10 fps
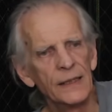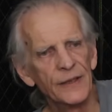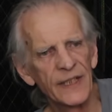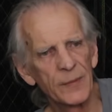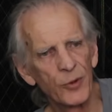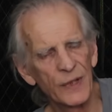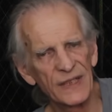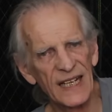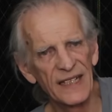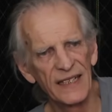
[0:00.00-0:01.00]
you're going to
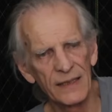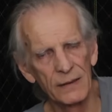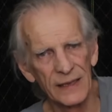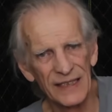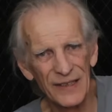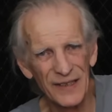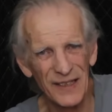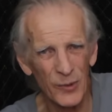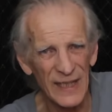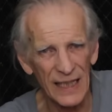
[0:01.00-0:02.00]
push that nickel into
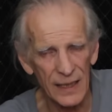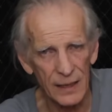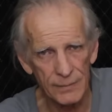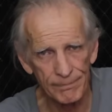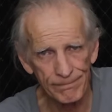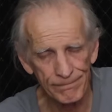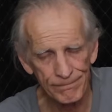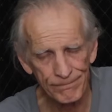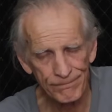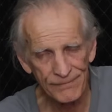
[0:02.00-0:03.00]
the grit,
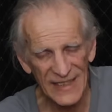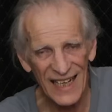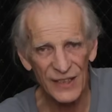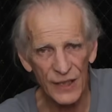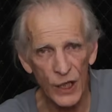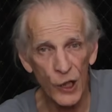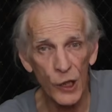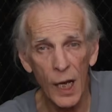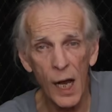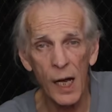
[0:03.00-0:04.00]
and it's going to
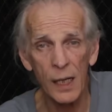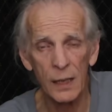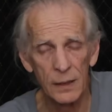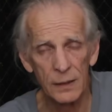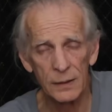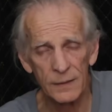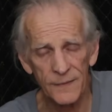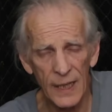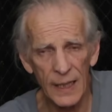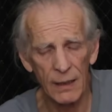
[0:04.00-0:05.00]
clog the
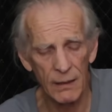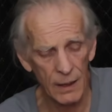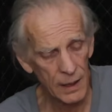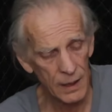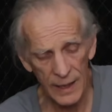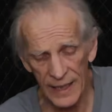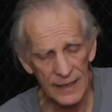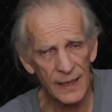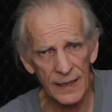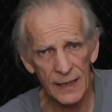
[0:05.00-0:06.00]
file, and
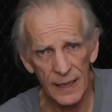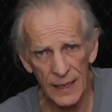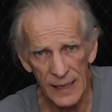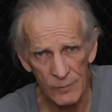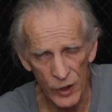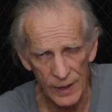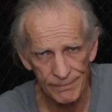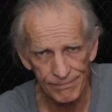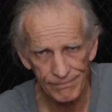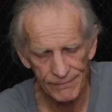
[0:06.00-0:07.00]
it's not going to cut anymore.
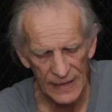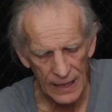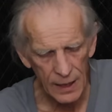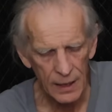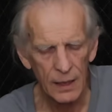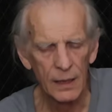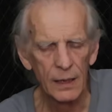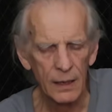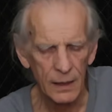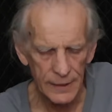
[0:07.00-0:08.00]

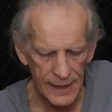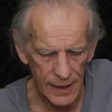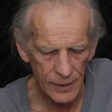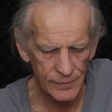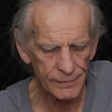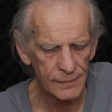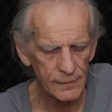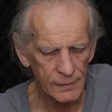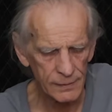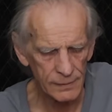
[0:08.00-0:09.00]
Now,
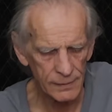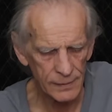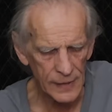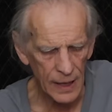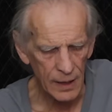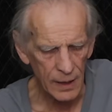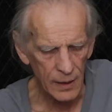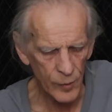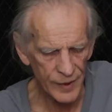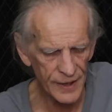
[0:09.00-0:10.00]

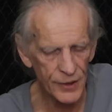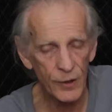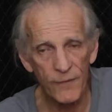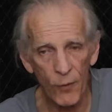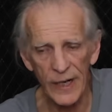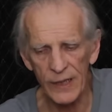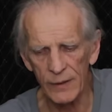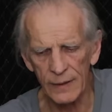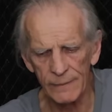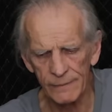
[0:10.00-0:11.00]
with a 240
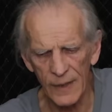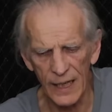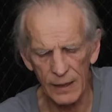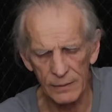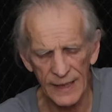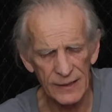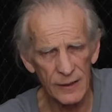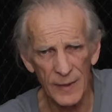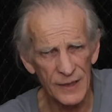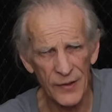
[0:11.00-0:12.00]
grit file, not
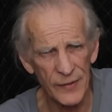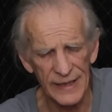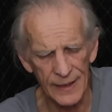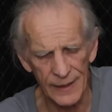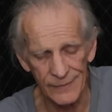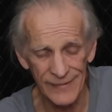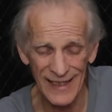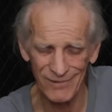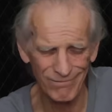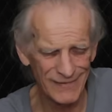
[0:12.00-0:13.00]
so much a 300. In
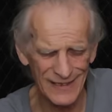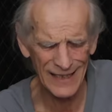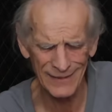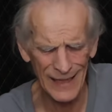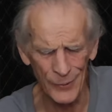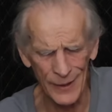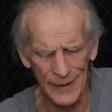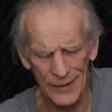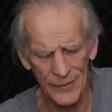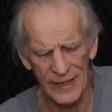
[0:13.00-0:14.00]
fact, not
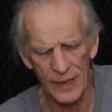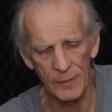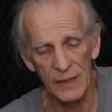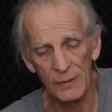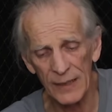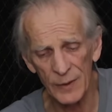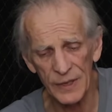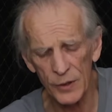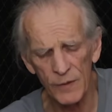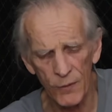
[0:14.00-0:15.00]
really a 300, but like
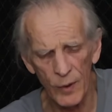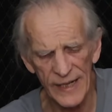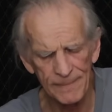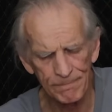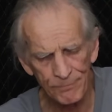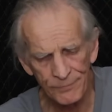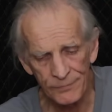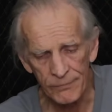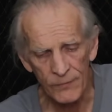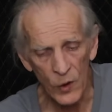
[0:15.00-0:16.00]
with a 240
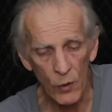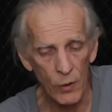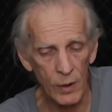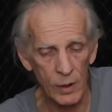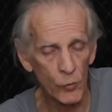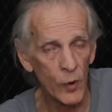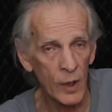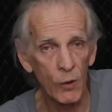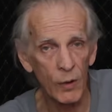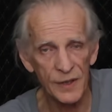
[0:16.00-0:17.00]
or
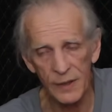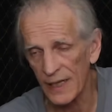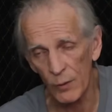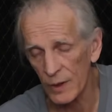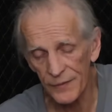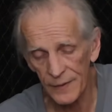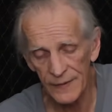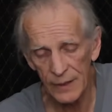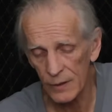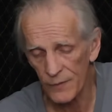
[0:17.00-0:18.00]
more coarse, like a
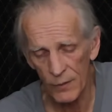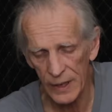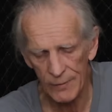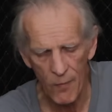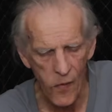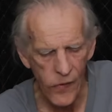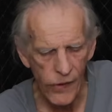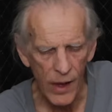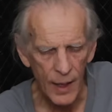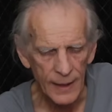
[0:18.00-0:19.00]
150, 240,
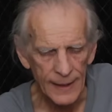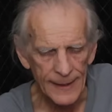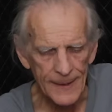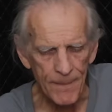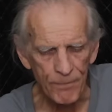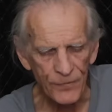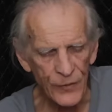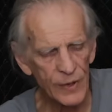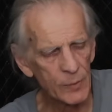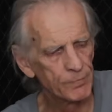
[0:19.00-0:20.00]

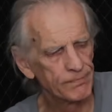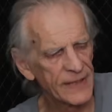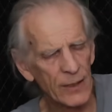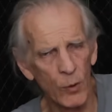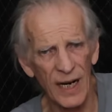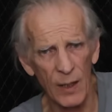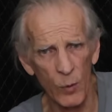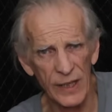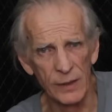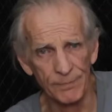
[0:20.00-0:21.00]
you can take a wire
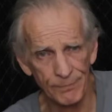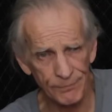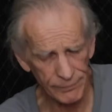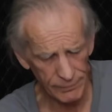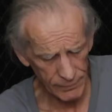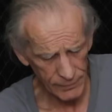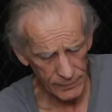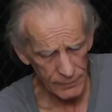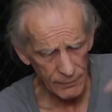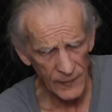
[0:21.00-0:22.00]
wheel
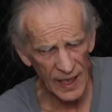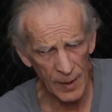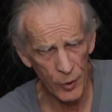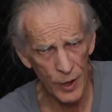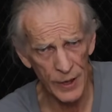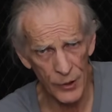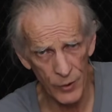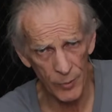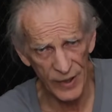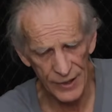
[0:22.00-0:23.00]
and put it in a
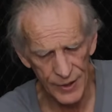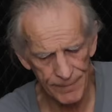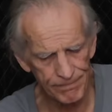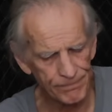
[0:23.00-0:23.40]
drill press.